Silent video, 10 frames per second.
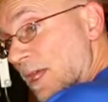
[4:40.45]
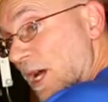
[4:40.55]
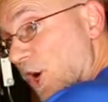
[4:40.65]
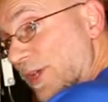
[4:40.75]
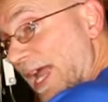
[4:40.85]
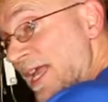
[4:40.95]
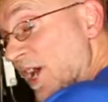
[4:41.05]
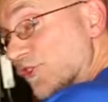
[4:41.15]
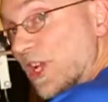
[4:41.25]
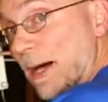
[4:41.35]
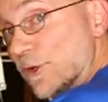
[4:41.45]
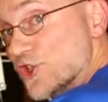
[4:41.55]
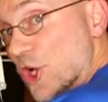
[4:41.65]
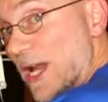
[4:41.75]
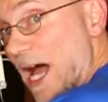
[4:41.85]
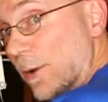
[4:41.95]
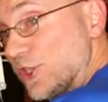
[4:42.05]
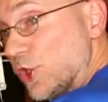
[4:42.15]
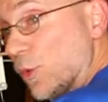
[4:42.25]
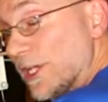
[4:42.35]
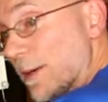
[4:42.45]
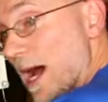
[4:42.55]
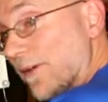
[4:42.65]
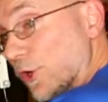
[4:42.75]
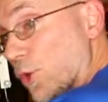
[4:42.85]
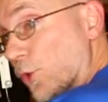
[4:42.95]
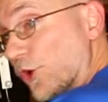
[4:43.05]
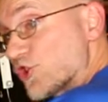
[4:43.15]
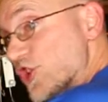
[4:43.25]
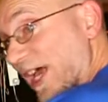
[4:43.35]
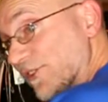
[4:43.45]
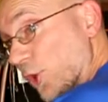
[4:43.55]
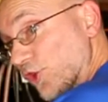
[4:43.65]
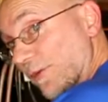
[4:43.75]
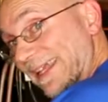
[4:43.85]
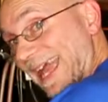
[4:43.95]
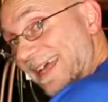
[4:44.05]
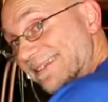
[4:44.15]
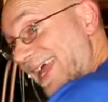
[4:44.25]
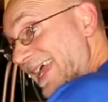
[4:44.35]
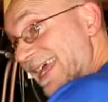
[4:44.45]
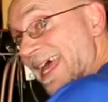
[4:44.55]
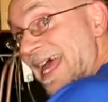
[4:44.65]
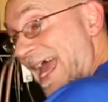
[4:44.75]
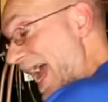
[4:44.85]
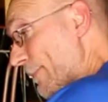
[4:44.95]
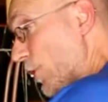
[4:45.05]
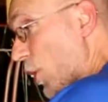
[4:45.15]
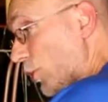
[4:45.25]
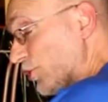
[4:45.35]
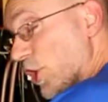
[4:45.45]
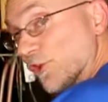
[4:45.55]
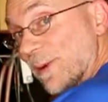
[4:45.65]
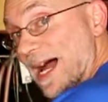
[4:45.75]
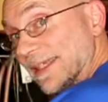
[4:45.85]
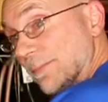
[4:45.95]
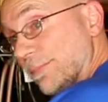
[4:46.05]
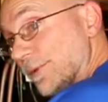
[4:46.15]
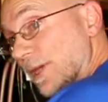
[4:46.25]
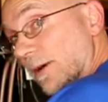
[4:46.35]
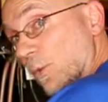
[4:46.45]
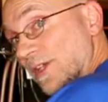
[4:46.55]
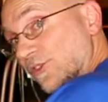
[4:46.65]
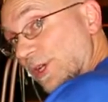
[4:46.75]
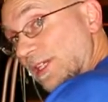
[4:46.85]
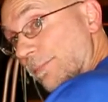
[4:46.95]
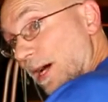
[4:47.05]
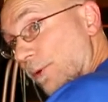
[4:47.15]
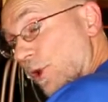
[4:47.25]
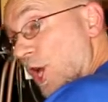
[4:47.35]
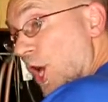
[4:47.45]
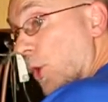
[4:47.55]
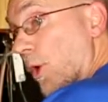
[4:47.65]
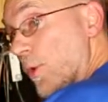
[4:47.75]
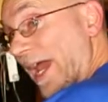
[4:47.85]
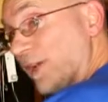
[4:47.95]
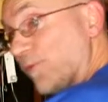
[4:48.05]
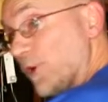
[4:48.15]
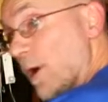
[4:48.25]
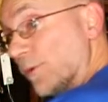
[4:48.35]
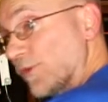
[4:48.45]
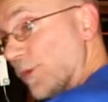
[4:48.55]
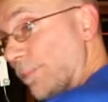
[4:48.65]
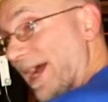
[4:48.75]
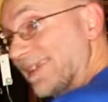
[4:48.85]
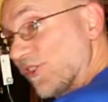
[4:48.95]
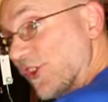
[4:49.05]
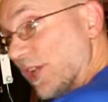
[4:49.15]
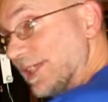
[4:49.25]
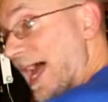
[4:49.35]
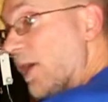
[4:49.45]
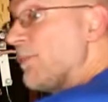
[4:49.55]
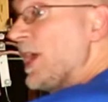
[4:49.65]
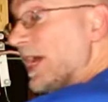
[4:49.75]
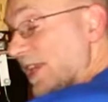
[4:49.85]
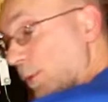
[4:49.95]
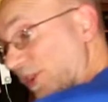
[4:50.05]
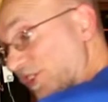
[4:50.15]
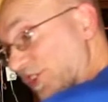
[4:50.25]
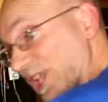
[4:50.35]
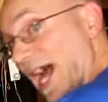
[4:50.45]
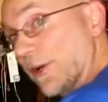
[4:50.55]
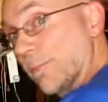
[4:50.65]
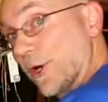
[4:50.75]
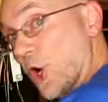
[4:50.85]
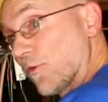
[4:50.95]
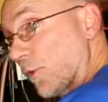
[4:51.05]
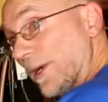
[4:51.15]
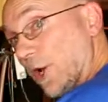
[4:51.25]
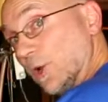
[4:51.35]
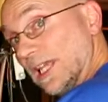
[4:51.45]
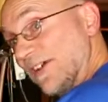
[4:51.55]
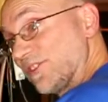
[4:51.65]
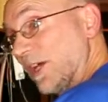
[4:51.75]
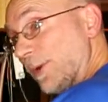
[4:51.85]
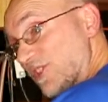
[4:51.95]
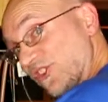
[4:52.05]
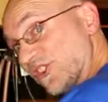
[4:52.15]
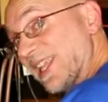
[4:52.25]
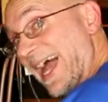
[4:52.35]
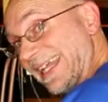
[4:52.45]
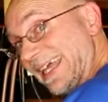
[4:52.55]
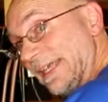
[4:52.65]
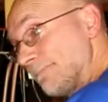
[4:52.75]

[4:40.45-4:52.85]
Okay? So I'm going to show you how we do when we come out of a corner. Chest goes over the gas tank. Head goes behind the windscreen, the bubble. We wait a few moments for the bike to settle down, and then we slide our butt over. We don't lift it, we just slide it.